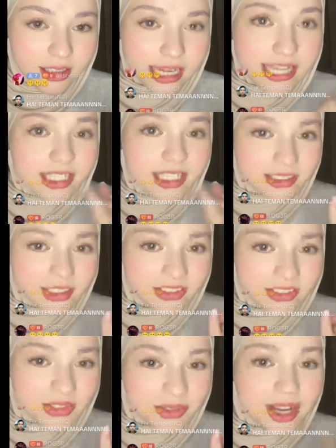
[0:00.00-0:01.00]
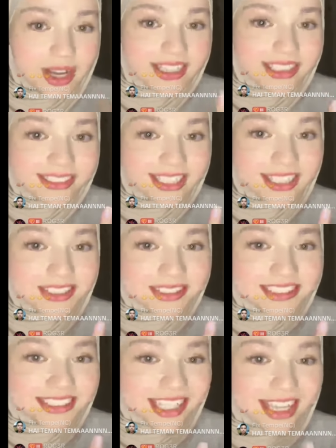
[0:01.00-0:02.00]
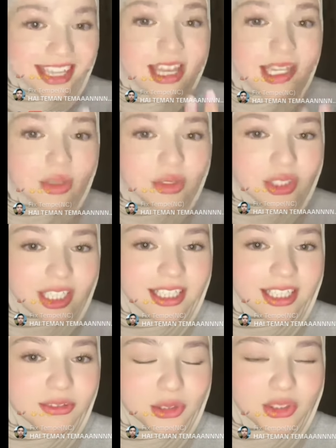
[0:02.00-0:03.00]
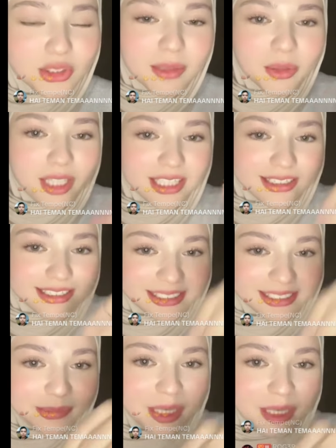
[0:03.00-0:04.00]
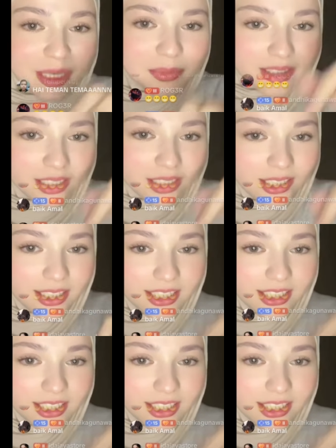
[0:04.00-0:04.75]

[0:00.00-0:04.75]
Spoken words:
I got TikTok, I got lion today, and also I got roast nibble at the same time here.